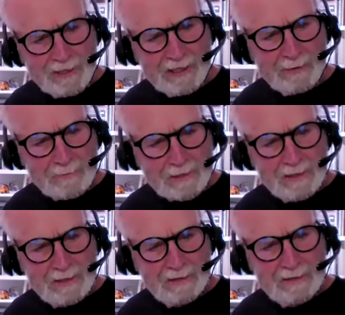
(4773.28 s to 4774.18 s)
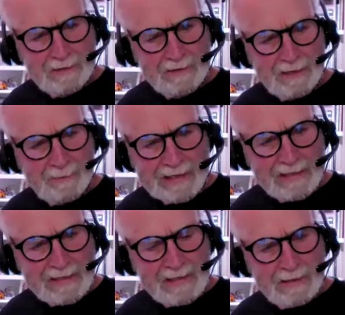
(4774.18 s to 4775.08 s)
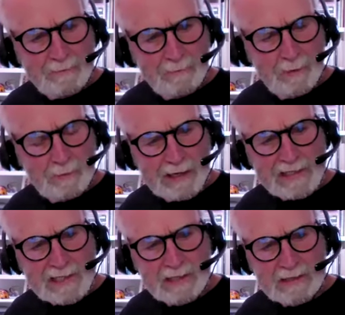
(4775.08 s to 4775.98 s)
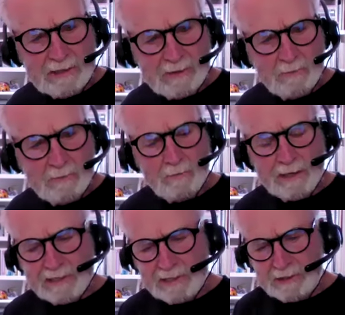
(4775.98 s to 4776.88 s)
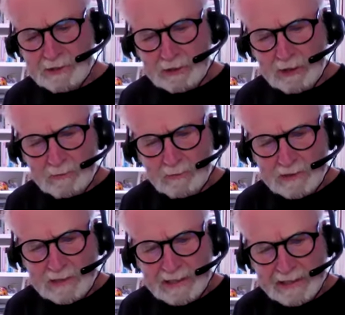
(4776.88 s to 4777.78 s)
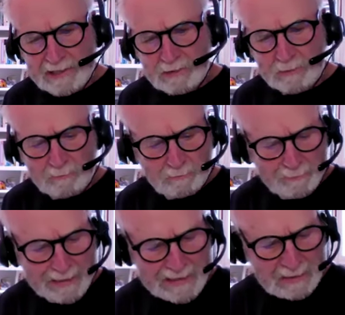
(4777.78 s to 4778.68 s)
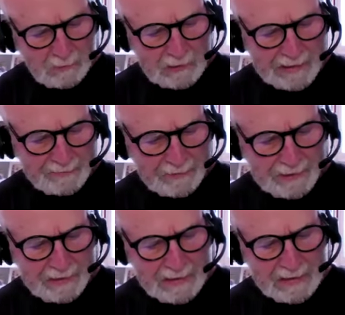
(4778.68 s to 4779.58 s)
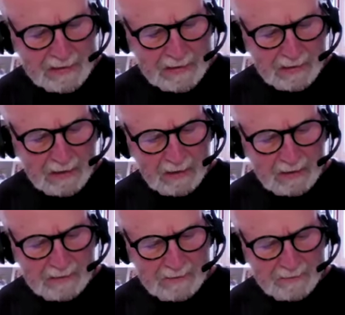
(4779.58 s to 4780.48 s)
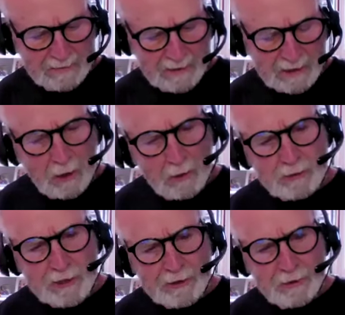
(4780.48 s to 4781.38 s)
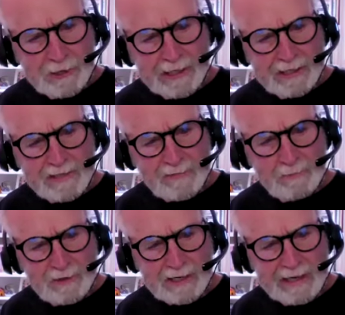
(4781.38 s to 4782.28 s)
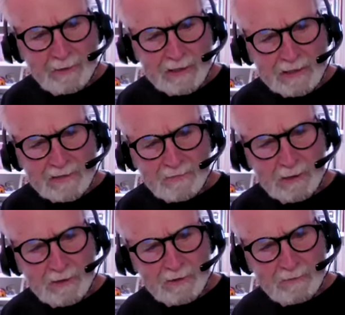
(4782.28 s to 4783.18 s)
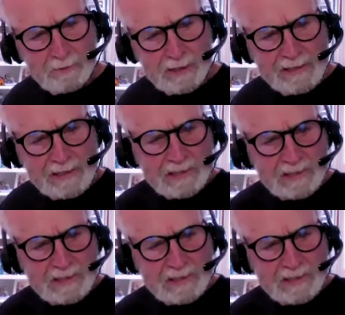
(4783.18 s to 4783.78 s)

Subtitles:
teams. I mean, when one of my sons, Sean, was a high school basketball athlete. uh, the coach recruited kids from other counties, from other places